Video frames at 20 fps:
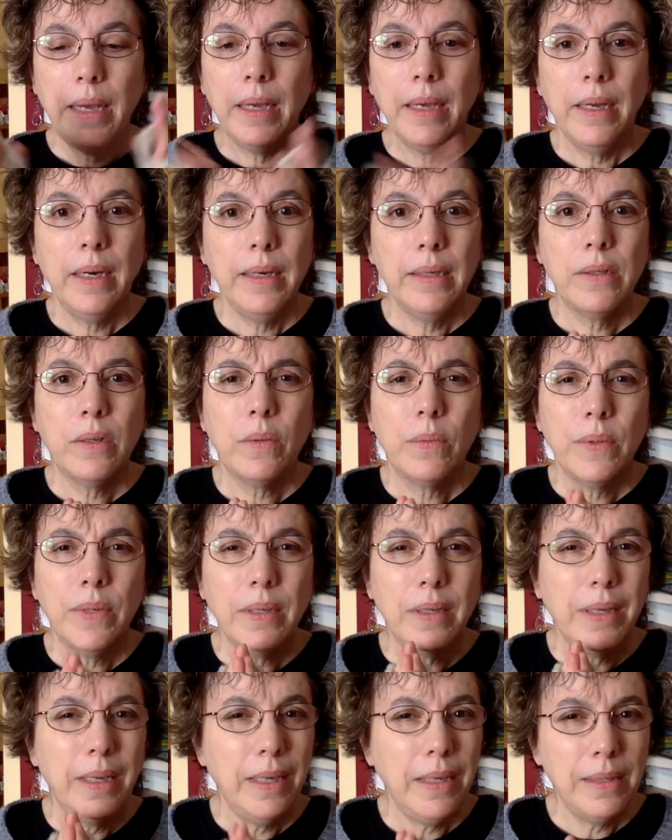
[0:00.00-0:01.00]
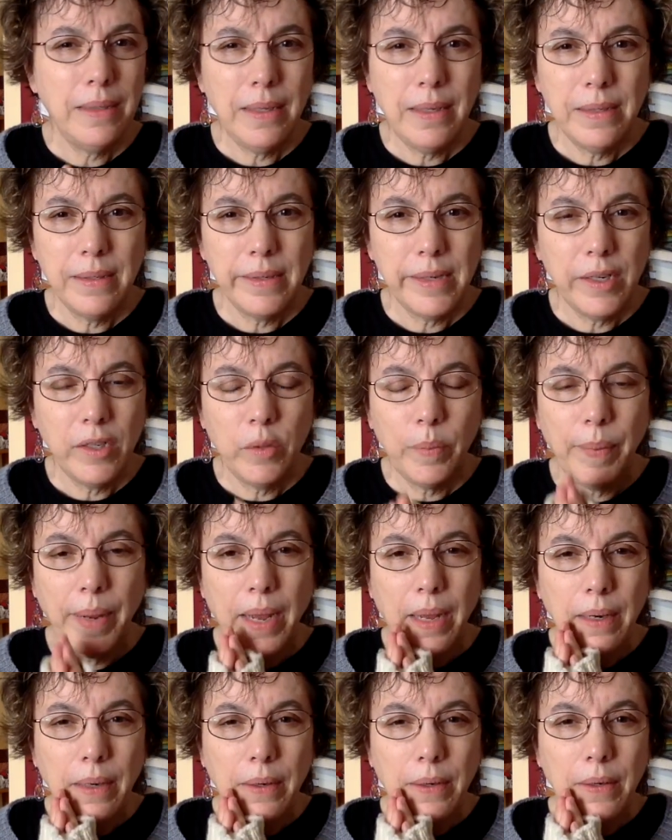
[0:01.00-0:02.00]
It is a real easy stitch
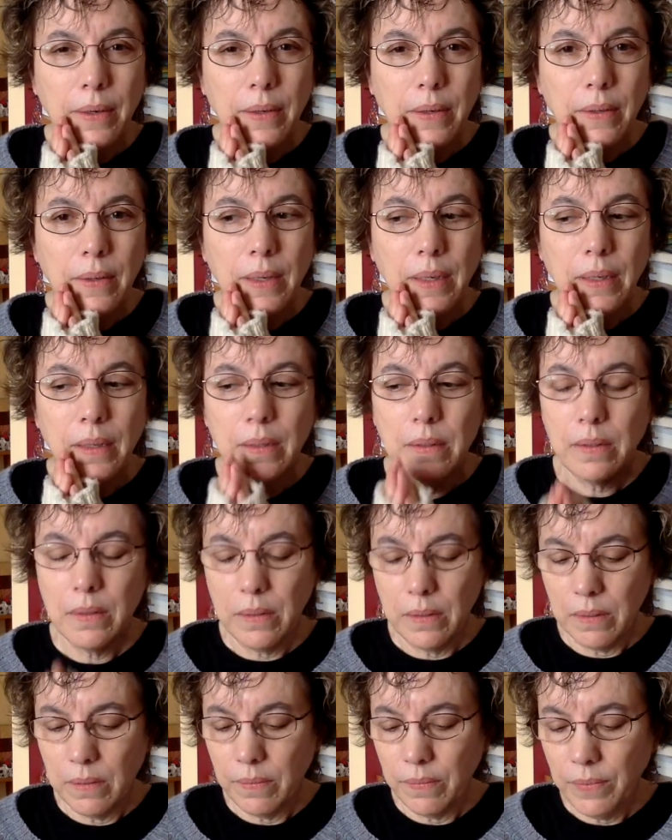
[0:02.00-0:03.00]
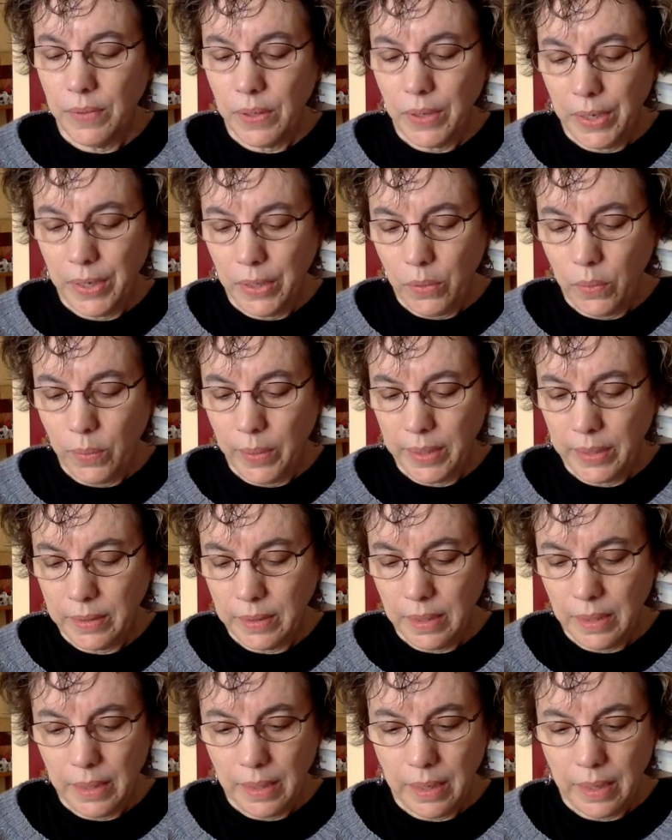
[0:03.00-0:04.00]
pattern. It's very quick
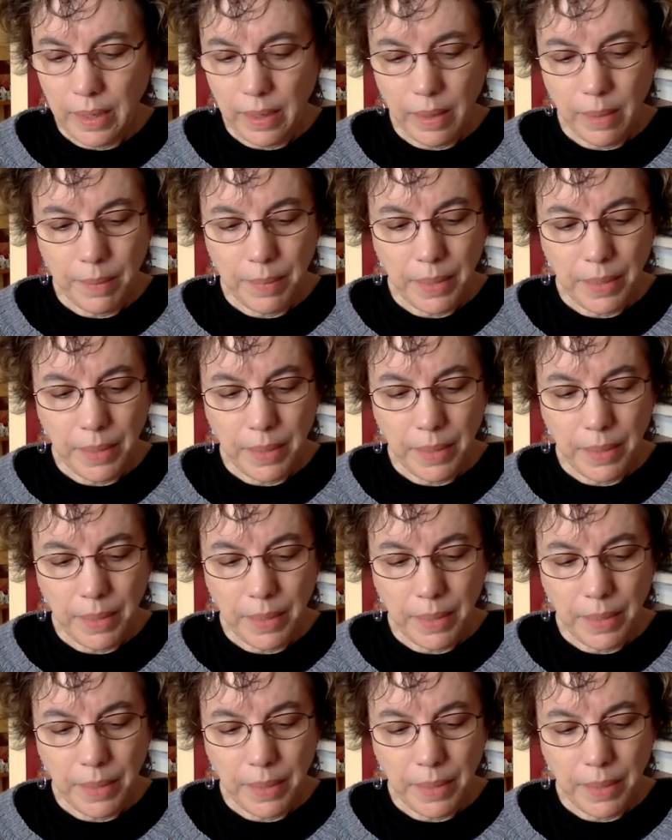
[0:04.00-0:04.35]
to knit up.